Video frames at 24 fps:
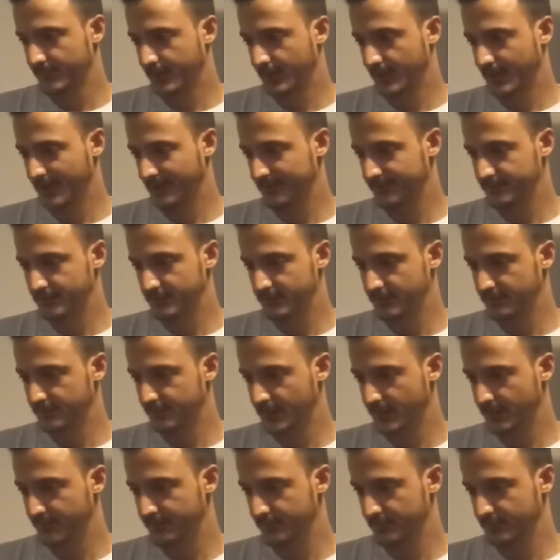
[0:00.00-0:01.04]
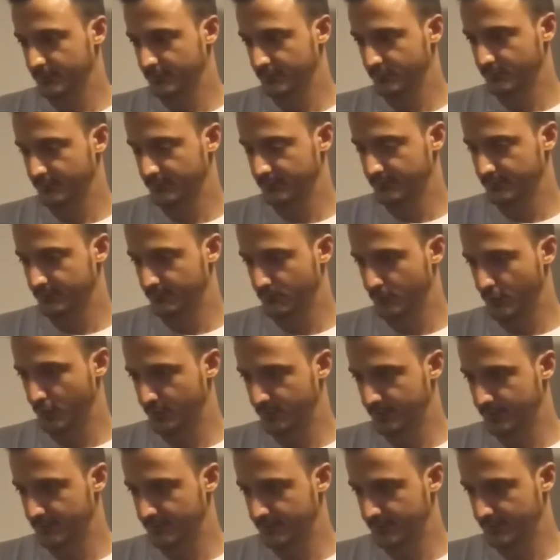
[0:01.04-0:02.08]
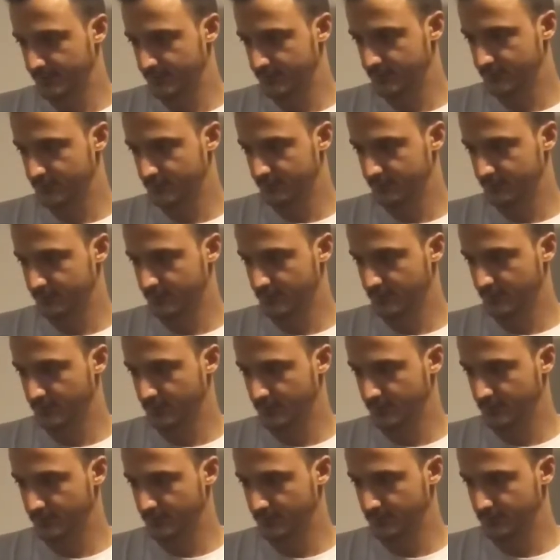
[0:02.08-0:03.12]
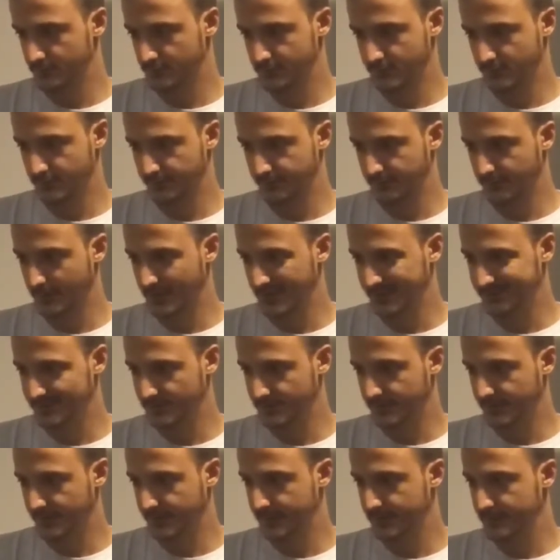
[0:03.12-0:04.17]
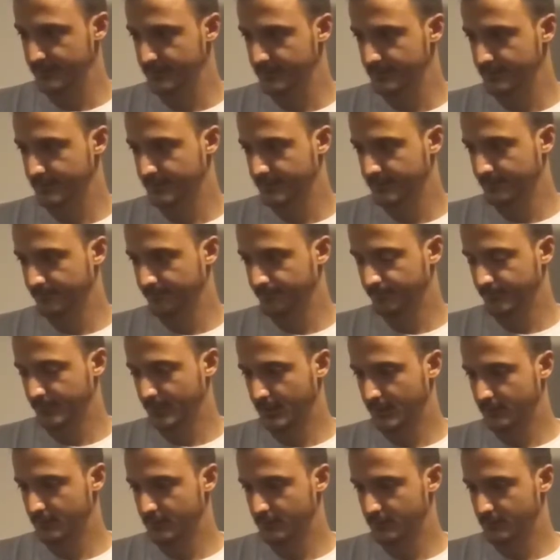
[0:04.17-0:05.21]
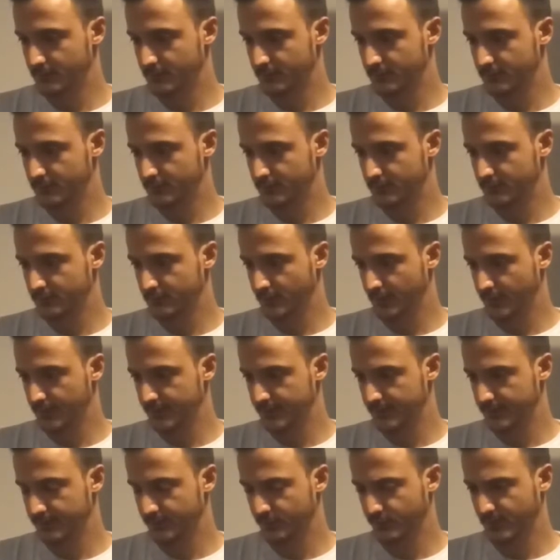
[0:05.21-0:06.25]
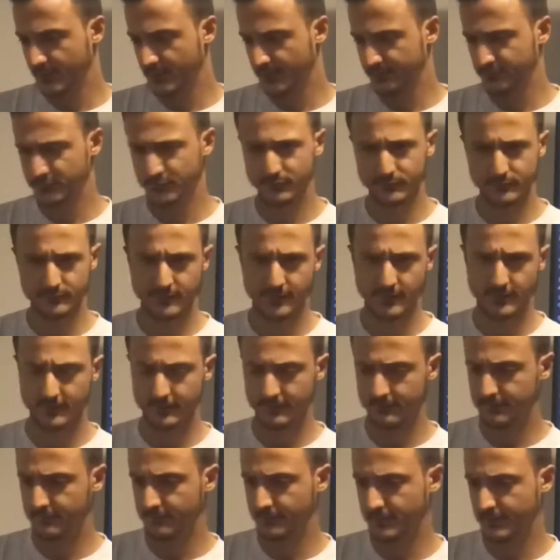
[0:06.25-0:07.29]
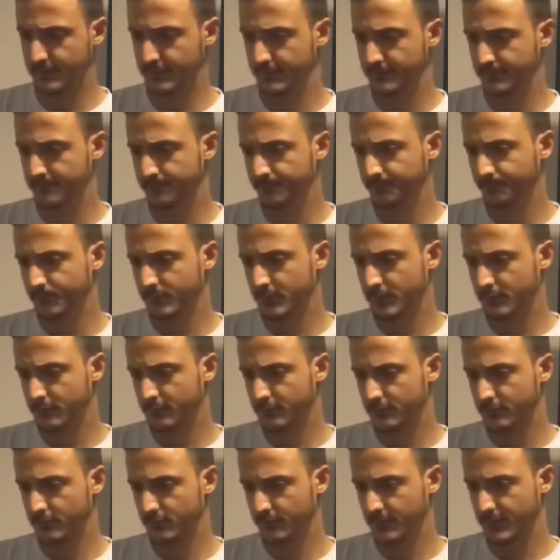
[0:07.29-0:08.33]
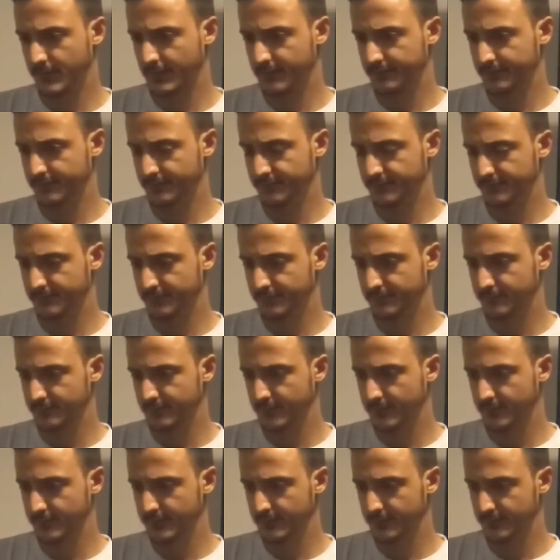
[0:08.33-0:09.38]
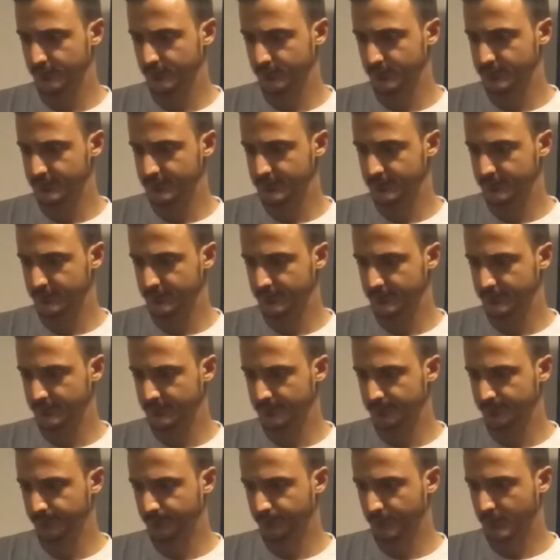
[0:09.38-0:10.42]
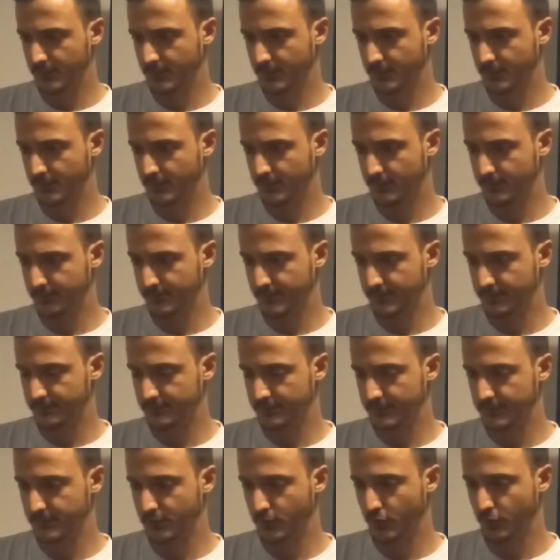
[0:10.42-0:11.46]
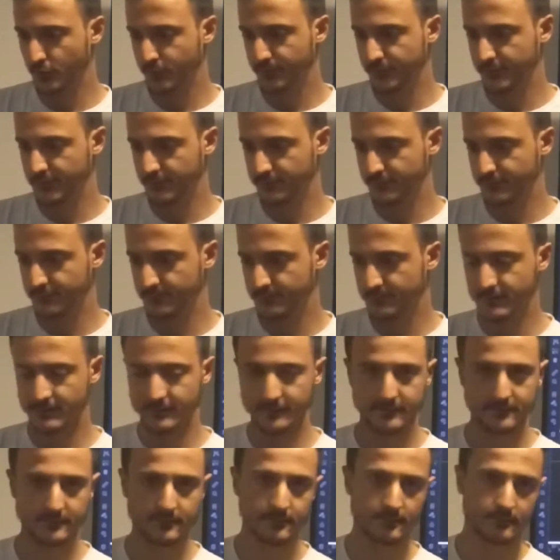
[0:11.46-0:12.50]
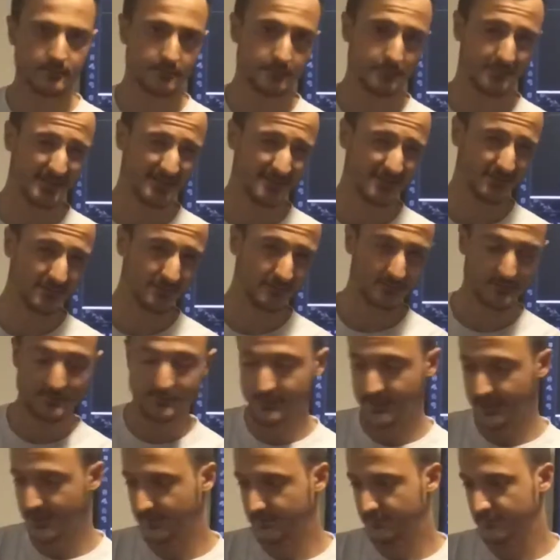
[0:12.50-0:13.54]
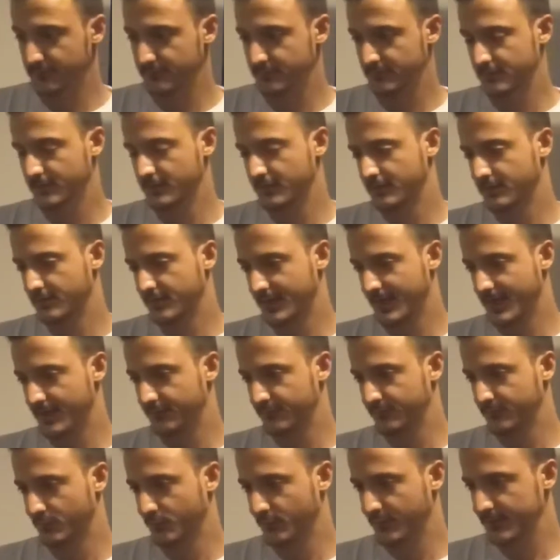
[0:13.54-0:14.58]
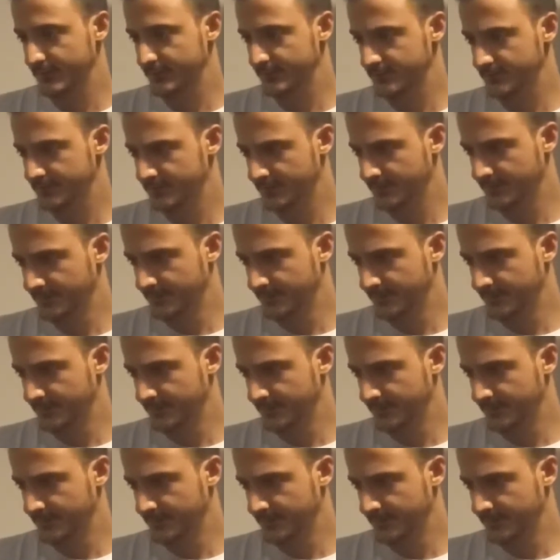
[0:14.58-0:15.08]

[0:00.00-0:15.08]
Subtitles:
After this happened, this was the moment that you should have gotten in. And the target, we have 2 targets, okay? So we have the first target, which is basically the opening from this symmetrical triangle, kind of a wedge,